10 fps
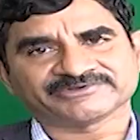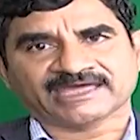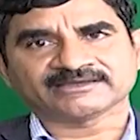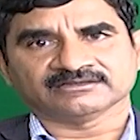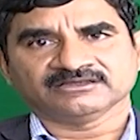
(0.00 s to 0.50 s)

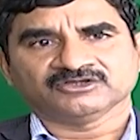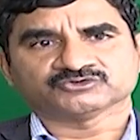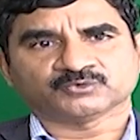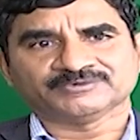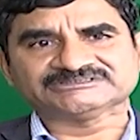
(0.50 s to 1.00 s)
channel
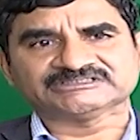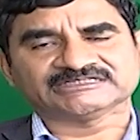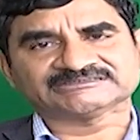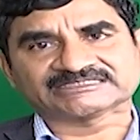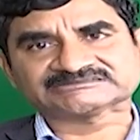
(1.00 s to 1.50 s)
through which he
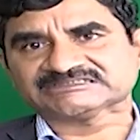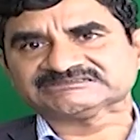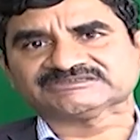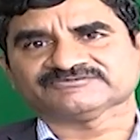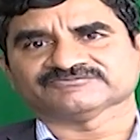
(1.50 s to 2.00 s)
does
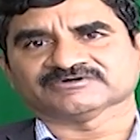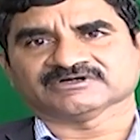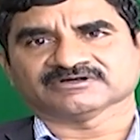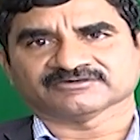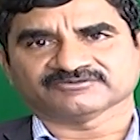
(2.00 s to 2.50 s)
extensive,
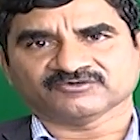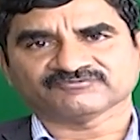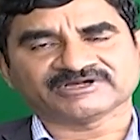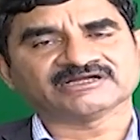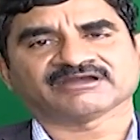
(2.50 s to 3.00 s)
you know,
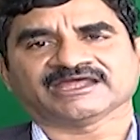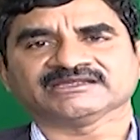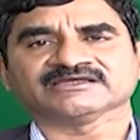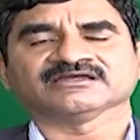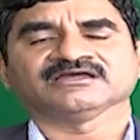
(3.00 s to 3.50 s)
free
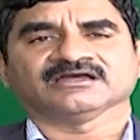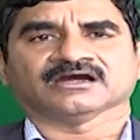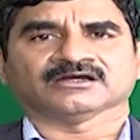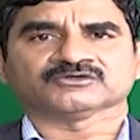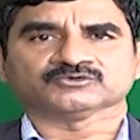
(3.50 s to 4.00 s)
training
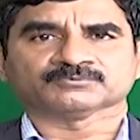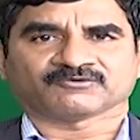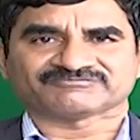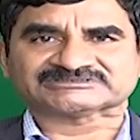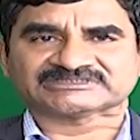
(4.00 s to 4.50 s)
to
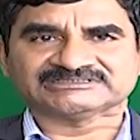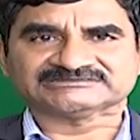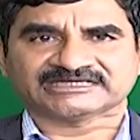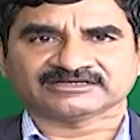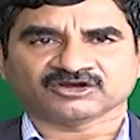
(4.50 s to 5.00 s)

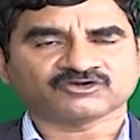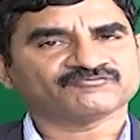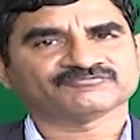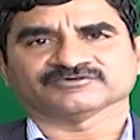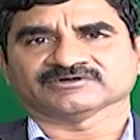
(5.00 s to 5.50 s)
professionals and a lot
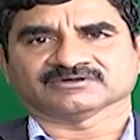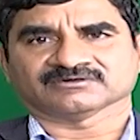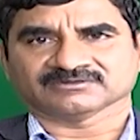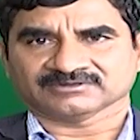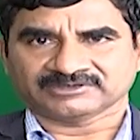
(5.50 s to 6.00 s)

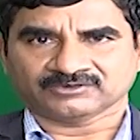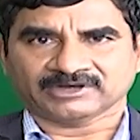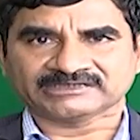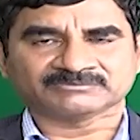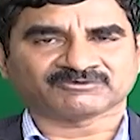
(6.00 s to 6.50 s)
of, you
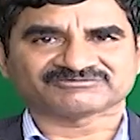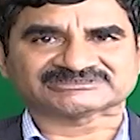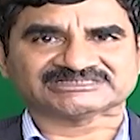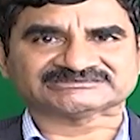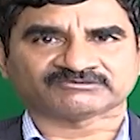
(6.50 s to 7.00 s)
know, IT
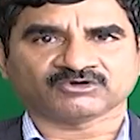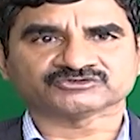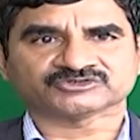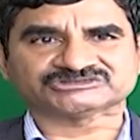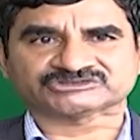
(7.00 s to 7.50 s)
professionals have
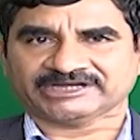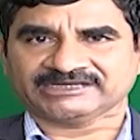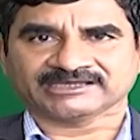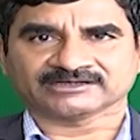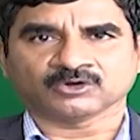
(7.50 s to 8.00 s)
gone through his
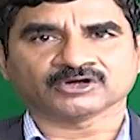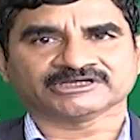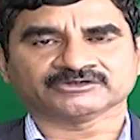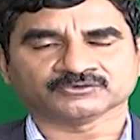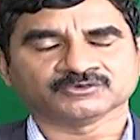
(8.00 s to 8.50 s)
training and got
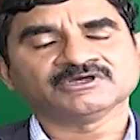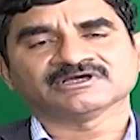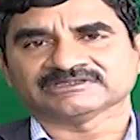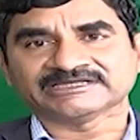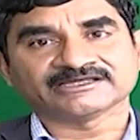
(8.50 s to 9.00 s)
into
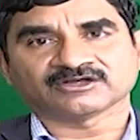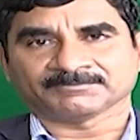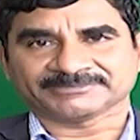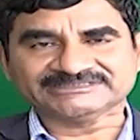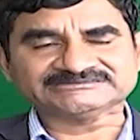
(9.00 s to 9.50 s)
leading
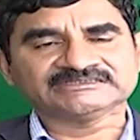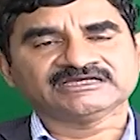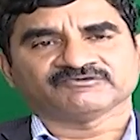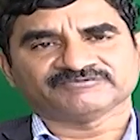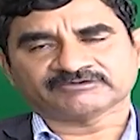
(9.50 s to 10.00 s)
companies.
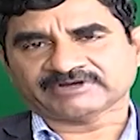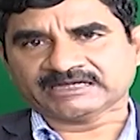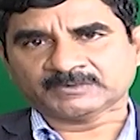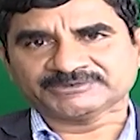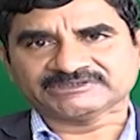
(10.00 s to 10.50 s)
We we have
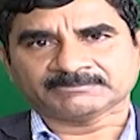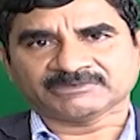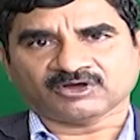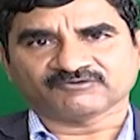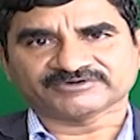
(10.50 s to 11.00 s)
tied up with them
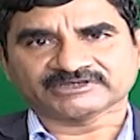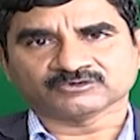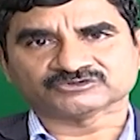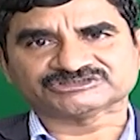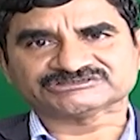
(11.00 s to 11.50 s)
and offering
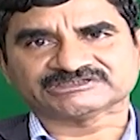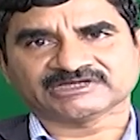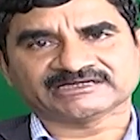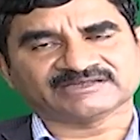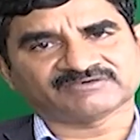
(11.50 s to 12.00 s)
courses in
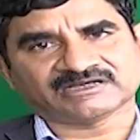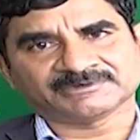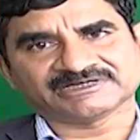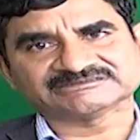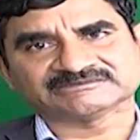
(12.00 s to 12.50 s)
IT
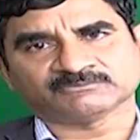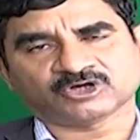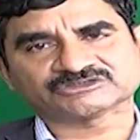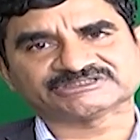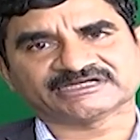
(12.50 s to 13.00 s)
fundamentals in
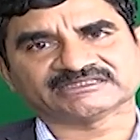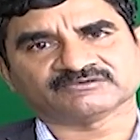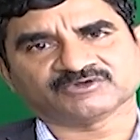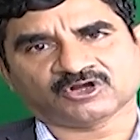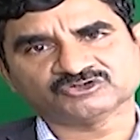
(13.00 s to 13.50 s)
blockchain and
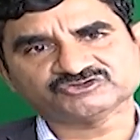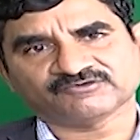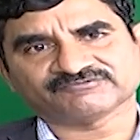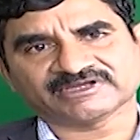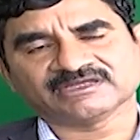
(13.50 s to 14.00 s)
then we are also
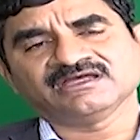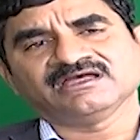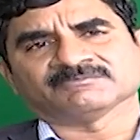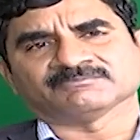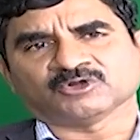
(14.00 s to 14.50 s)
offering
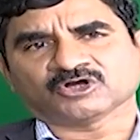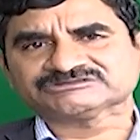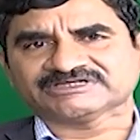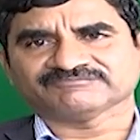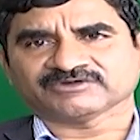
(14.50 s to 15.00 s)

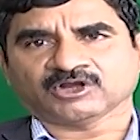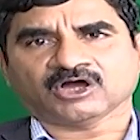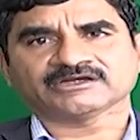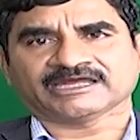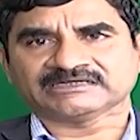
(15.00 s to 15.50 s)
blockchain for
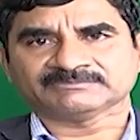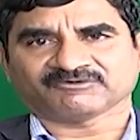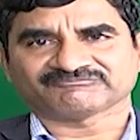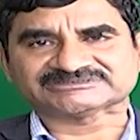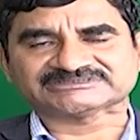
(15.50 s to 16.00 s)
non-IT
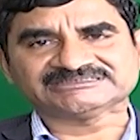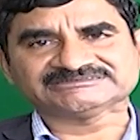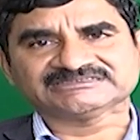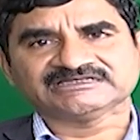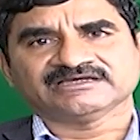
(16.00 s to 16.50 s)

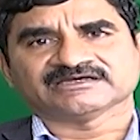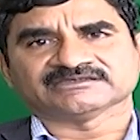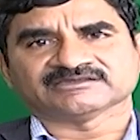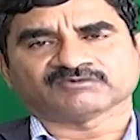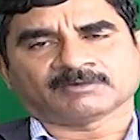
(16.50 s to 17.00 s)
professionals
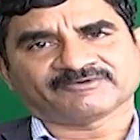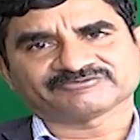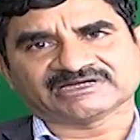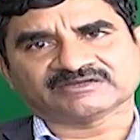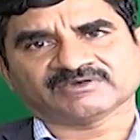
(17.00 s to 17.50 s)
in the form of
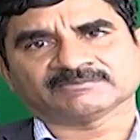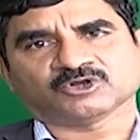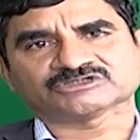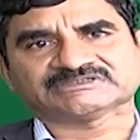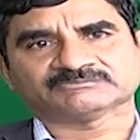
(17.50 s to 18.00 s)
certified
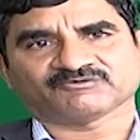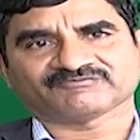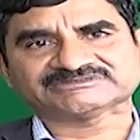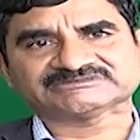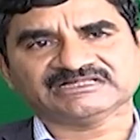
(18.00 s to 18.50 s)
blockchain
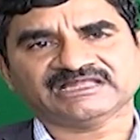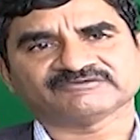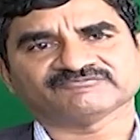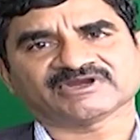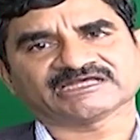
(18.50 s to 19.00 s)
professional
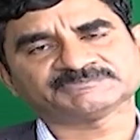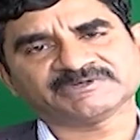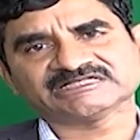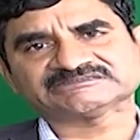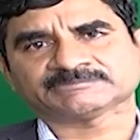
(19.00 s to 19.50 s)
and for
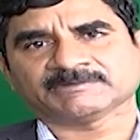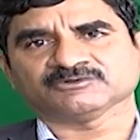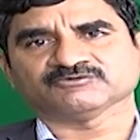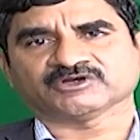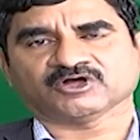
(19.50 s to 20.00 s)
experienced
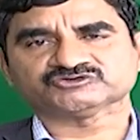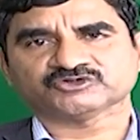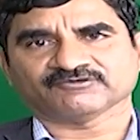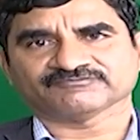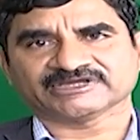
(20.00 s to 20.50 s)
people we are
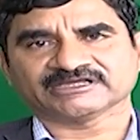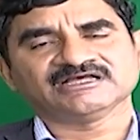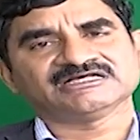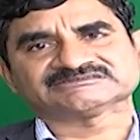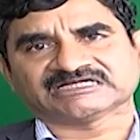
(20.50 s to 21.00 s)
also offering
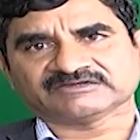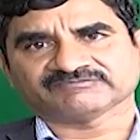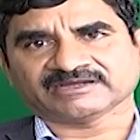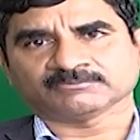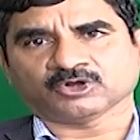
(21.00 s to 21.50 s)

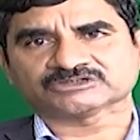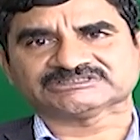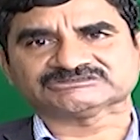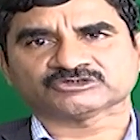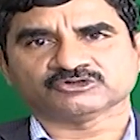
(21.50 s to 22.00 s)
certified
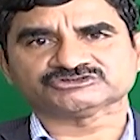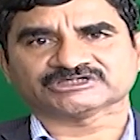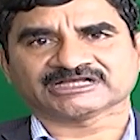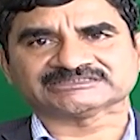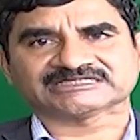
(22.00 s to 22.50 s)
blockchain
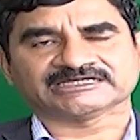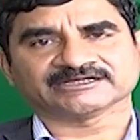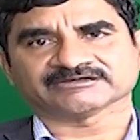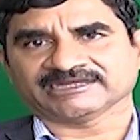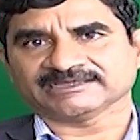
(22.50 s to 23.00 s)
solution
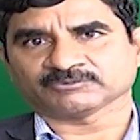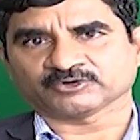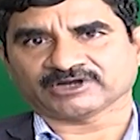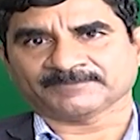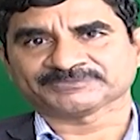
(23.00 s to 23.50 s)
consulting training
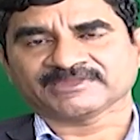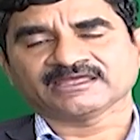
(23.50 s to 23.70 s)
program